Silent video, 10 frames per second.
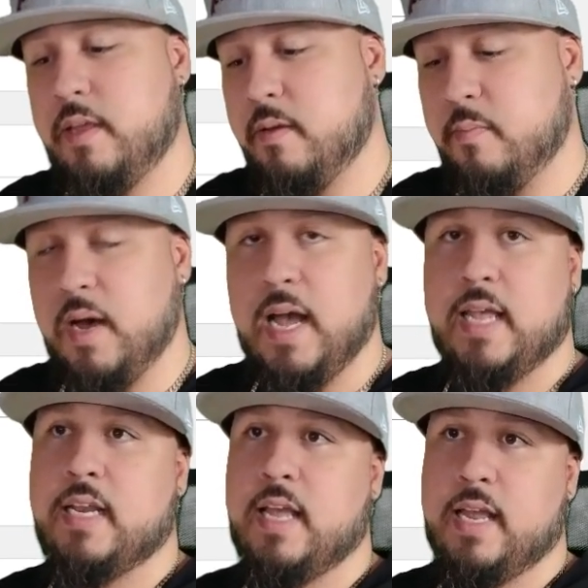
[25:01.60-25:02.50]
go buy
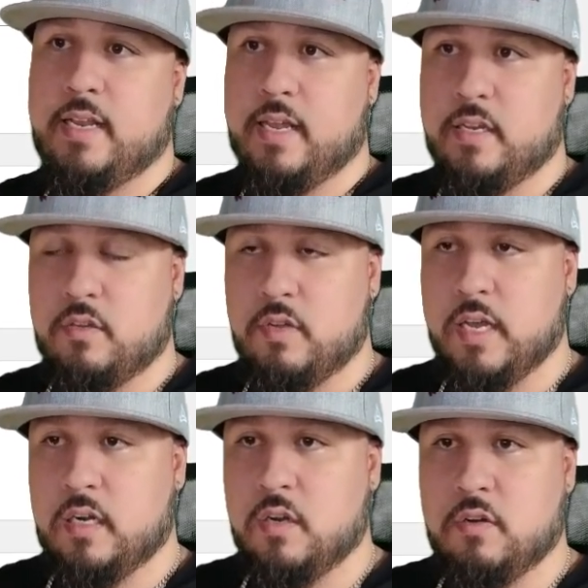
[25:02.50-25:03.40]
it, and then you get
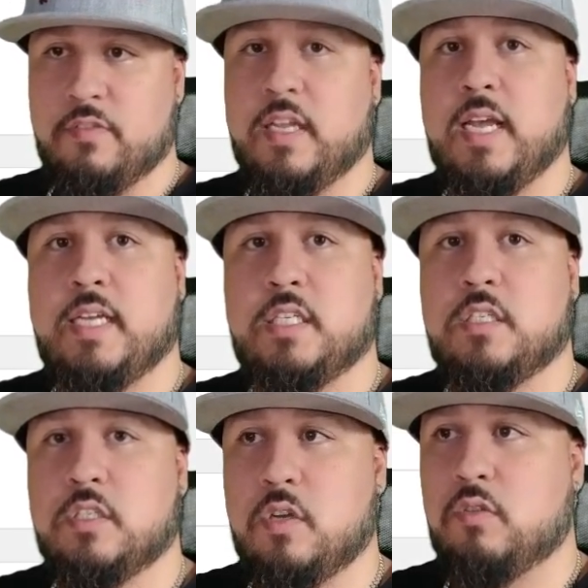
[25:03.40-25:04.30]
a notification.
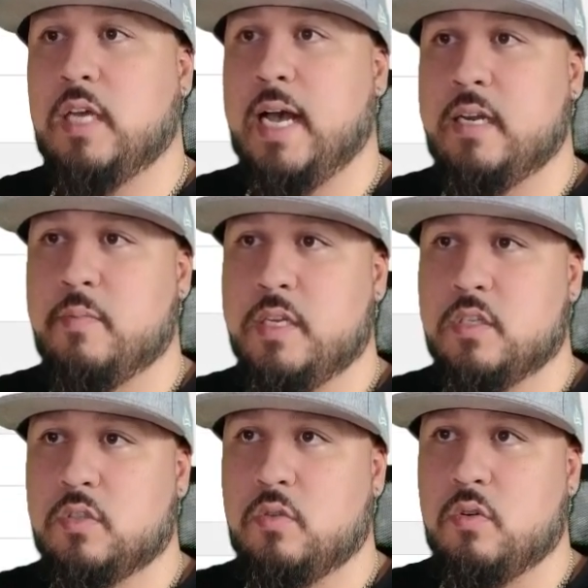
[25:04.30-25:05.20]
Just hold the item in your
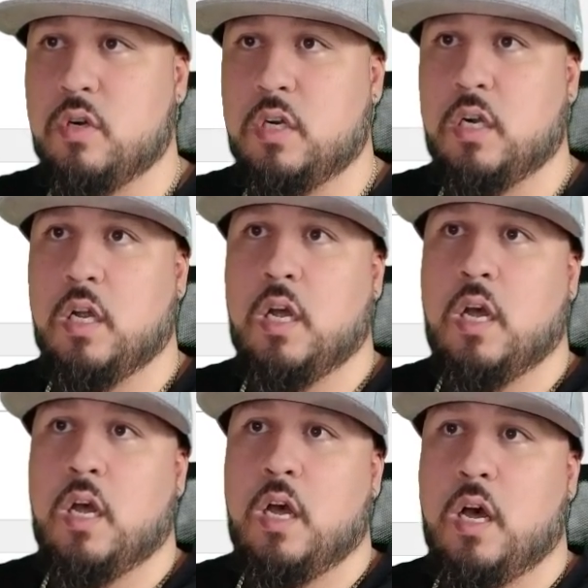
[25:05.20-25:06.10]
store.
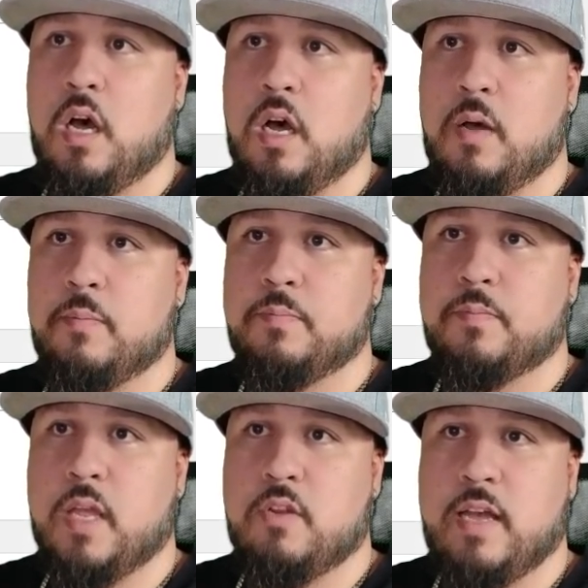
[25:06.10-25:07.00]
And
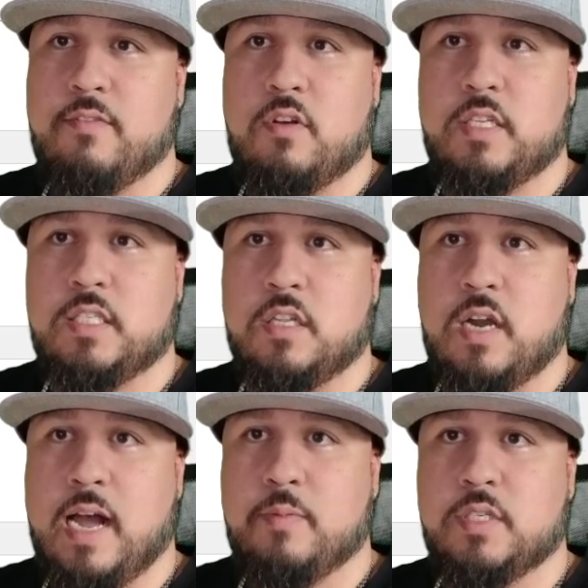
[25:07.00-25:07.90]
you have all these other
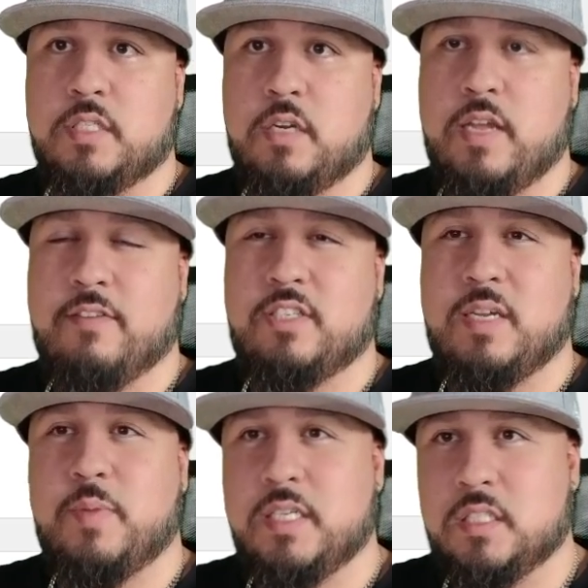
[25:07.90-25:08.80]
options here. You have
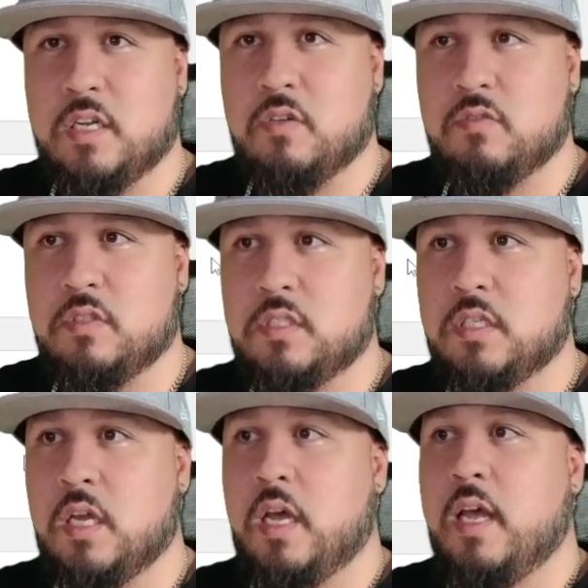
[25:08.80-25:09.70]
shipping zones.
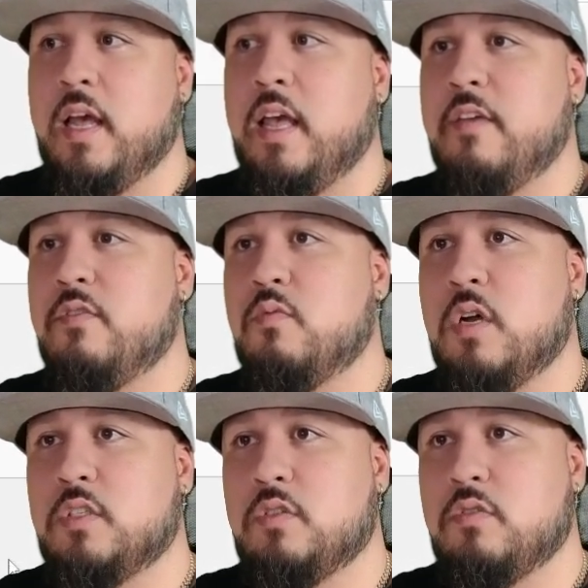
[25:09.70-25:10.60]
If you want
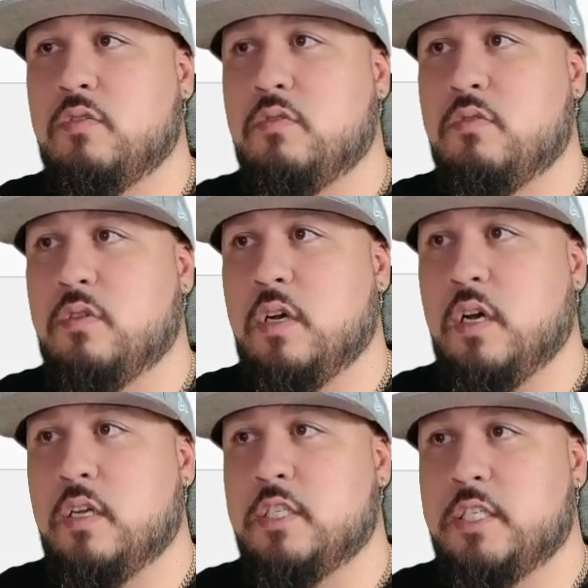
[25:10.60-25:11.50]

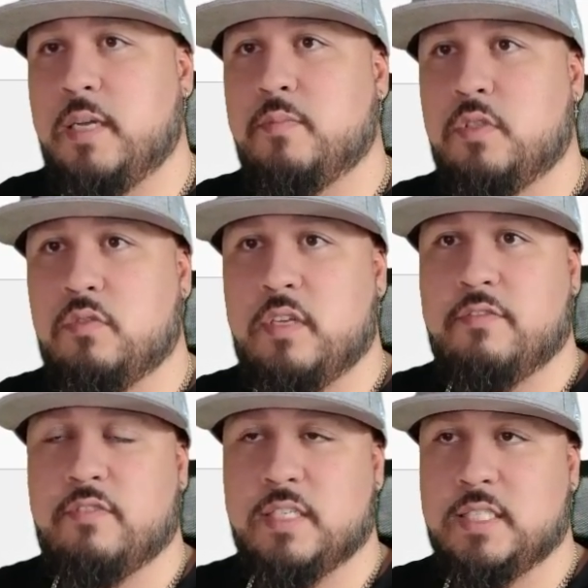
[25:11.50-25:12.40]
to ship to
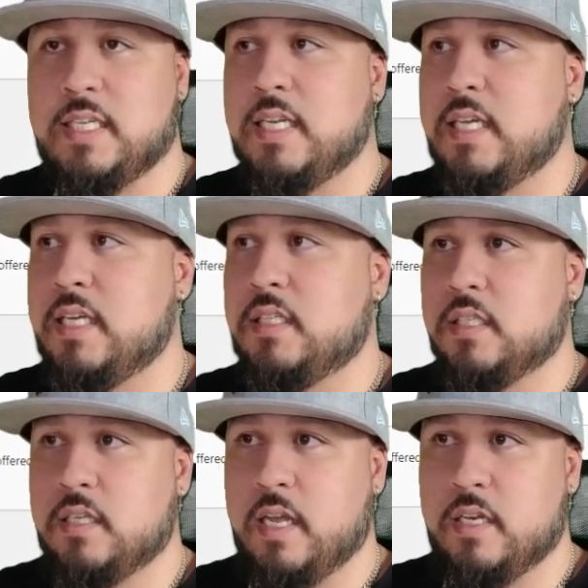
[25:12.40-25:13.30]
different cities
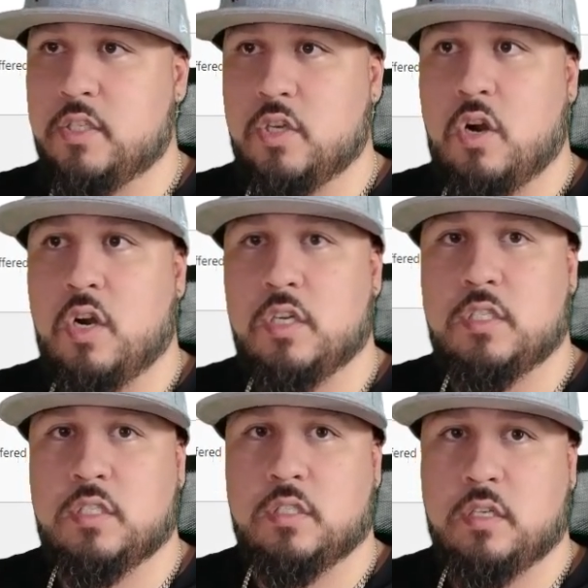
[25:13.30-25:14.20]
and
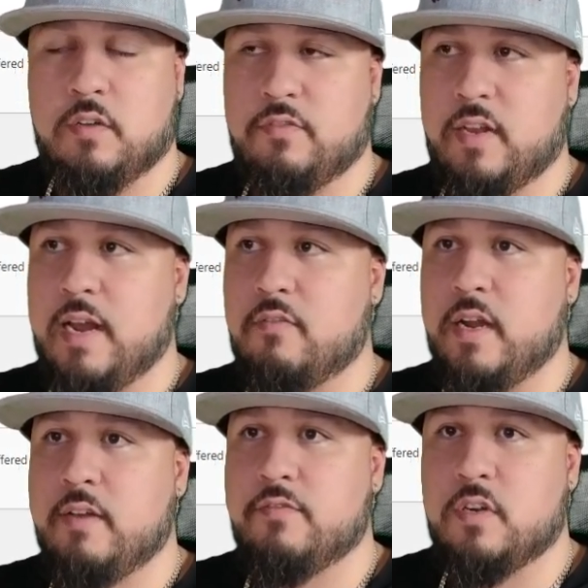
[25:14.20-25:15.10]
charge a flat
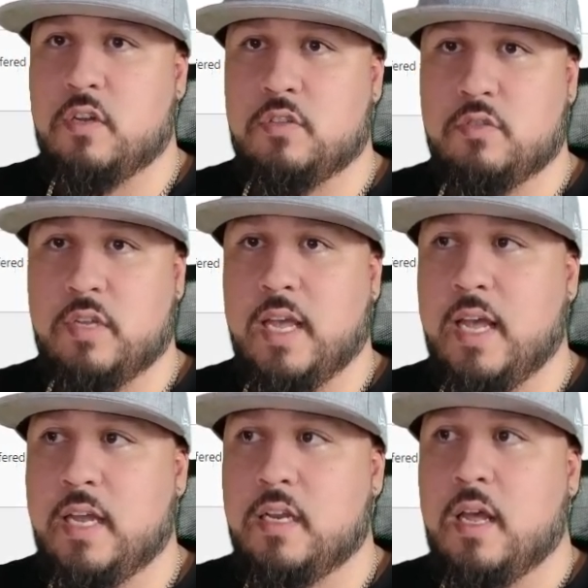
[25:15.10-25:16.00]
rate for those, you
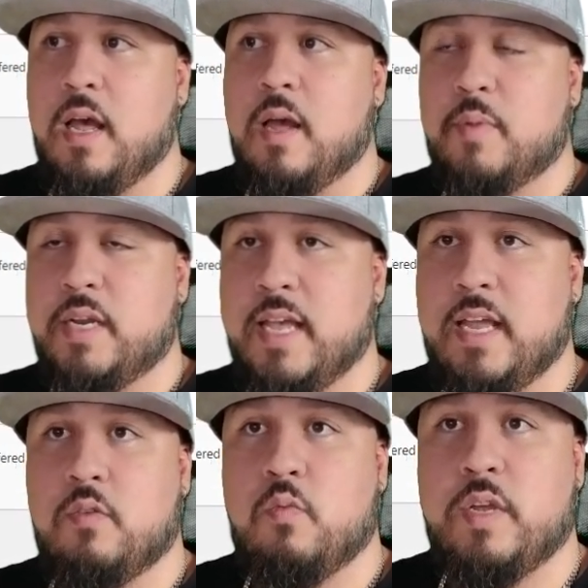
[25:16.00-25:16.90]
can. But
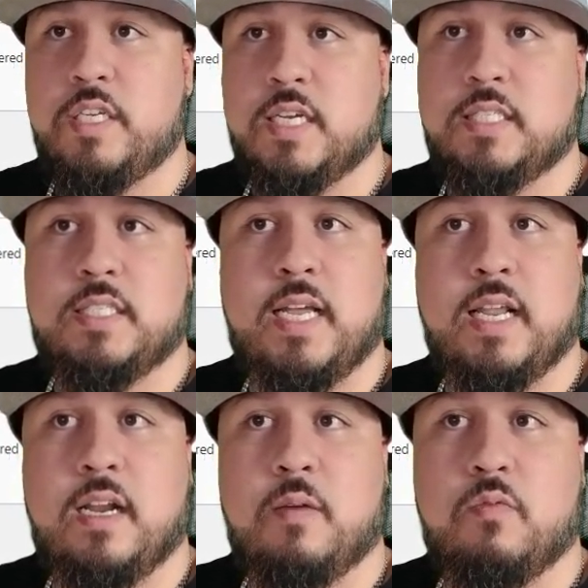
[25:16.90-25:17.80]
again, we just set it
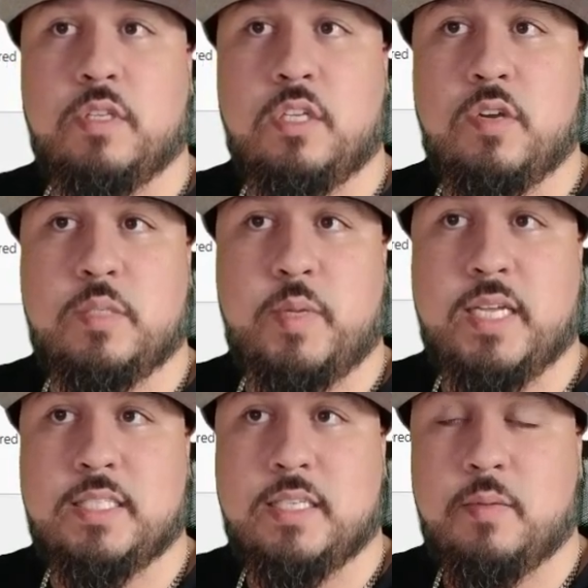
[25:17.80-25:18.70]
up with the USPS
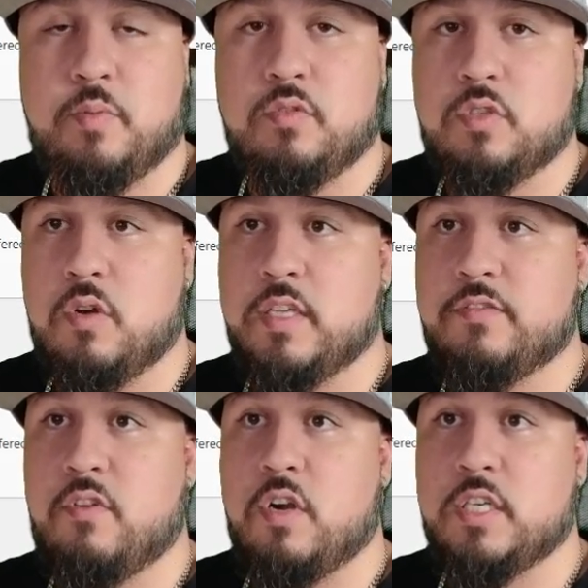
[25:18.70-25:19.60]
Simple. So as
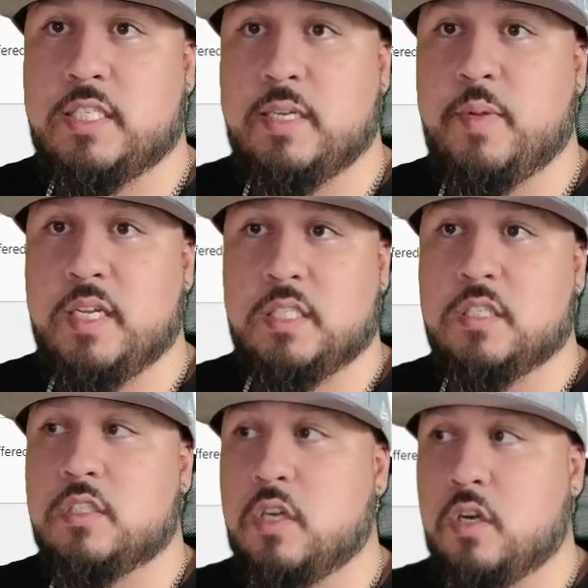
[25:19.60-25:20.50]
far as shipping is
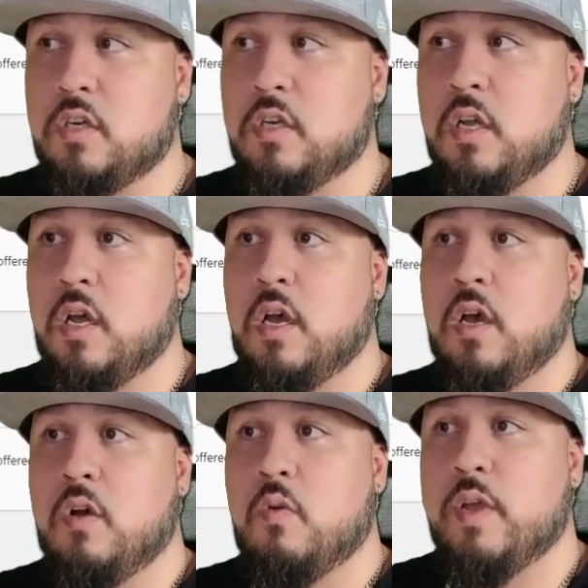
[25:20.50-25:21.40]
concerned,
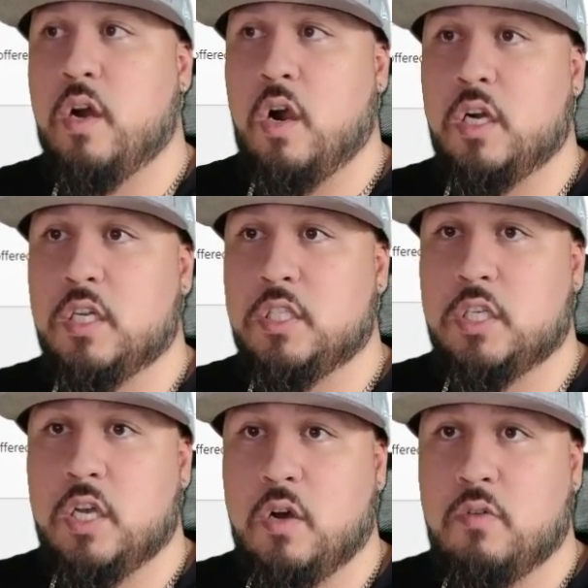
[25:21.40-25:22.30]
we are good to
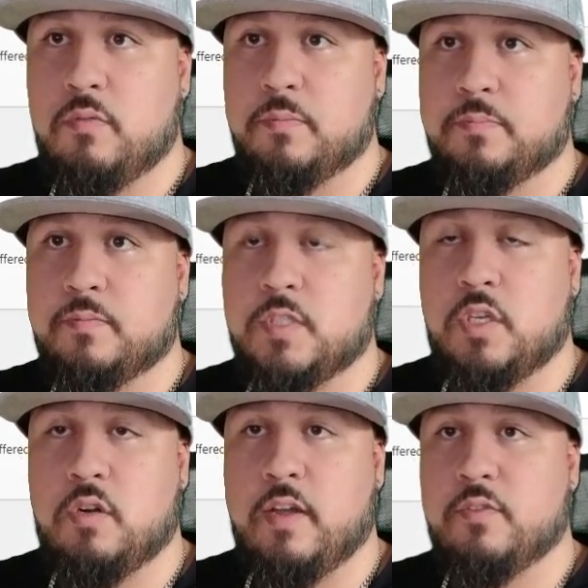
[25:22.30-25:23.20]
go. So you
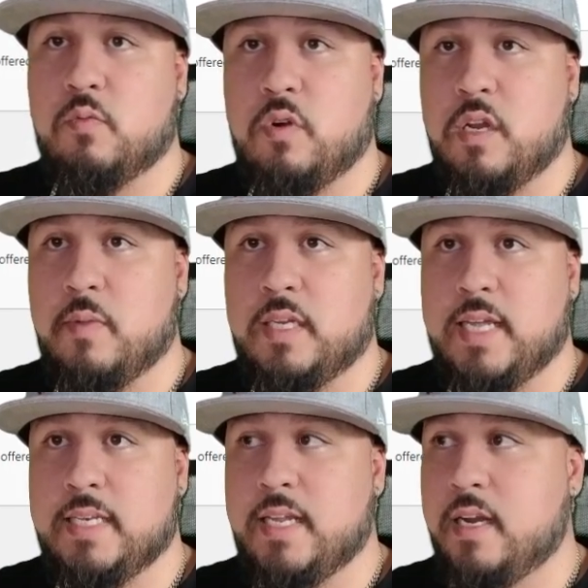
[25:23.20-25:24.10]
don't have to worry about
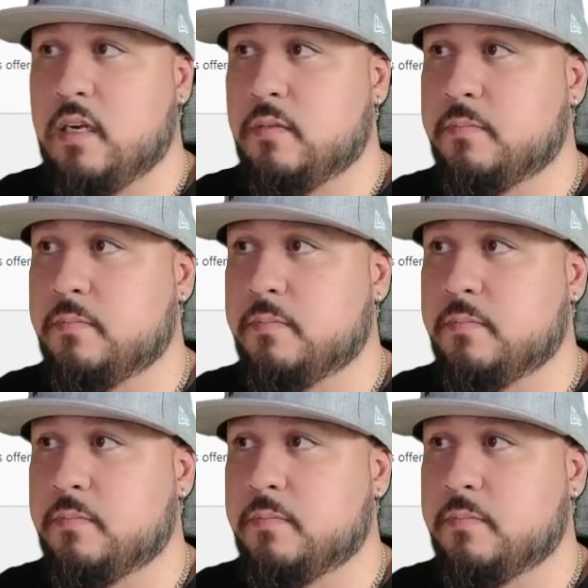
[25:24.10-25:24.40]
that there.